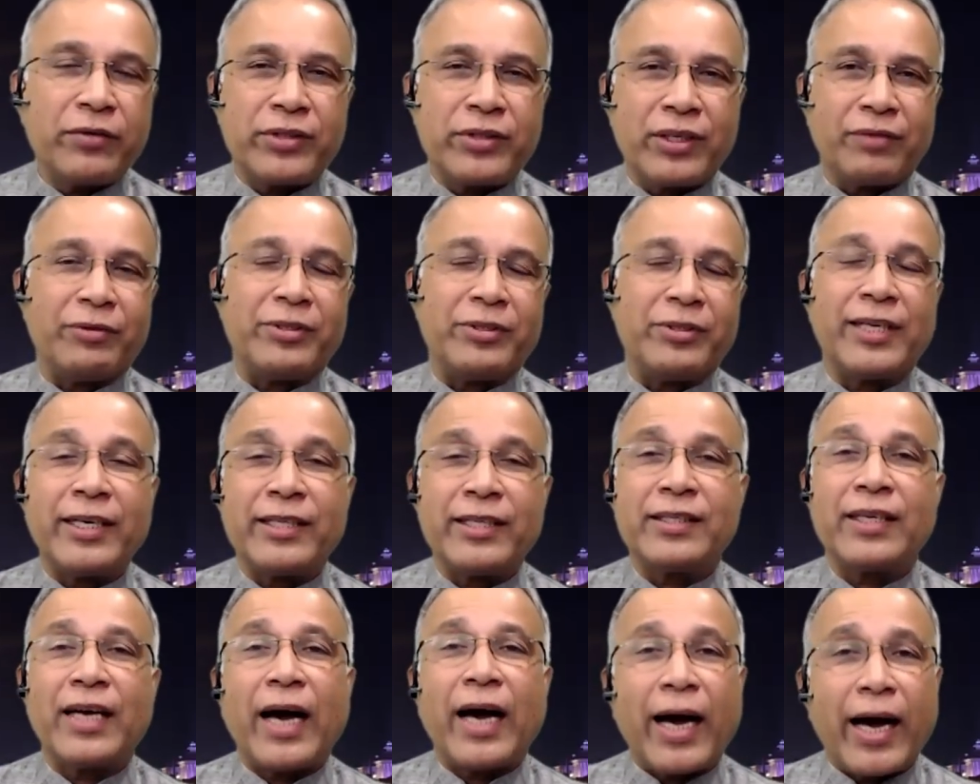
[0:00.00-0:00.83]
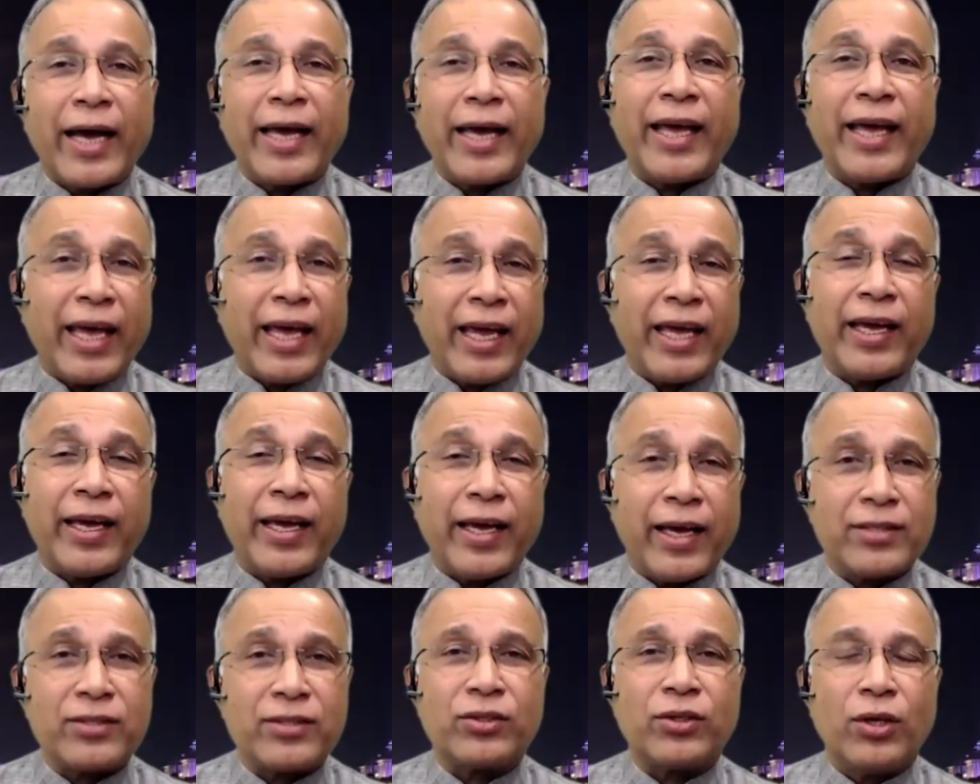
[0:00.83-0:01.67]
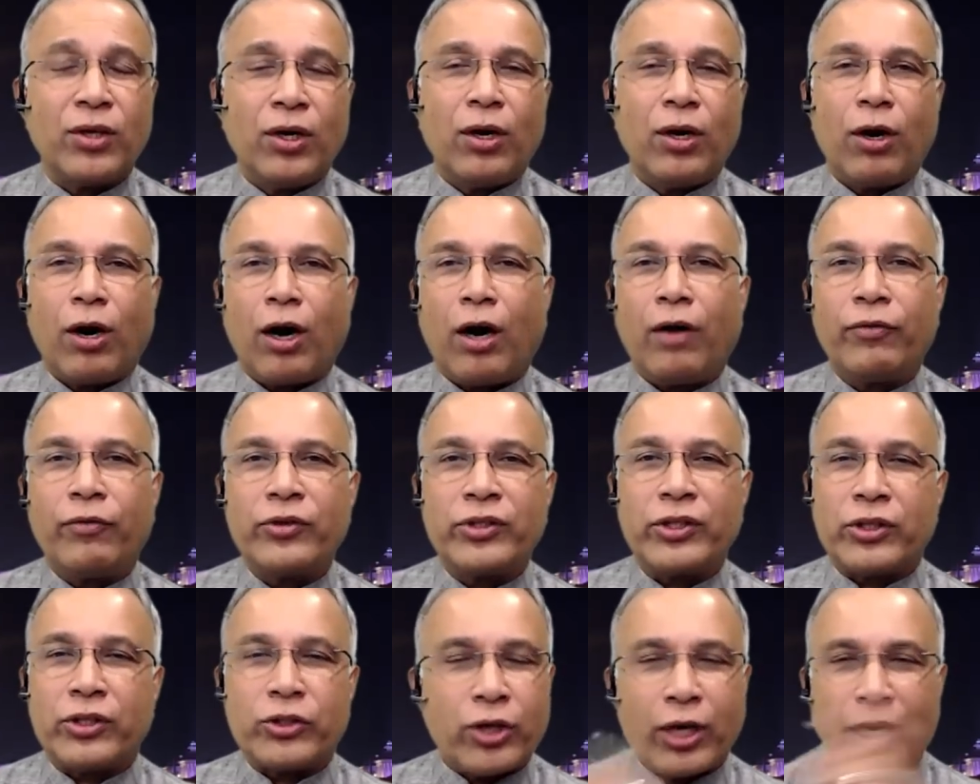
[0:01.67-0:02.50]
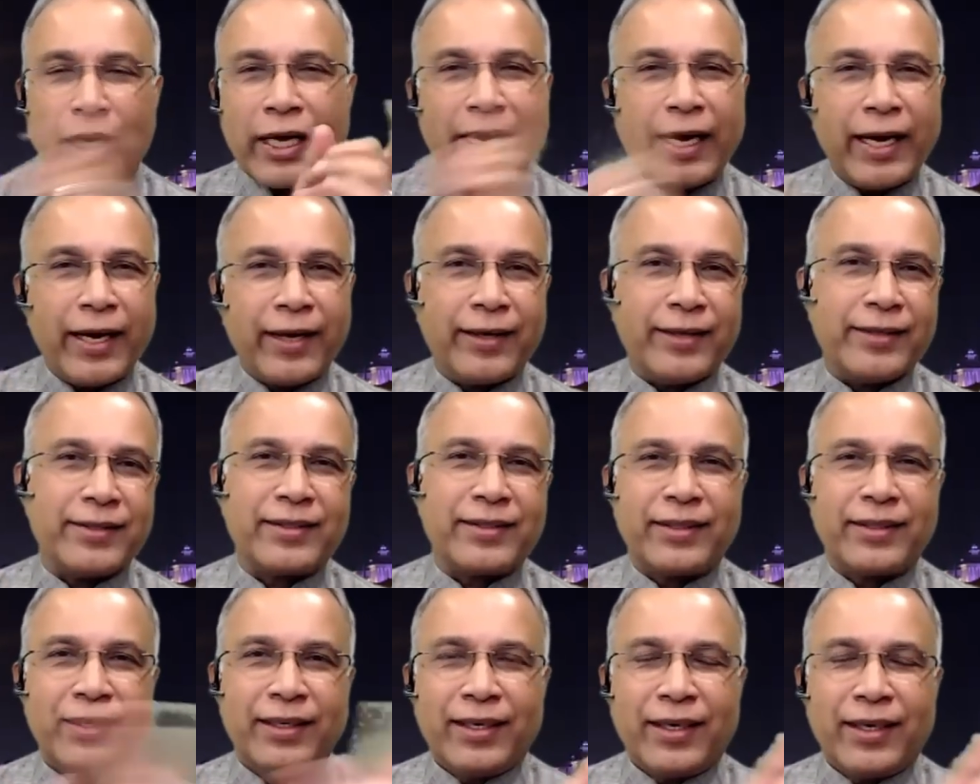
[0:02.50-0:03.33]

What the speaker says: Service, that is IAS officers, not IRS.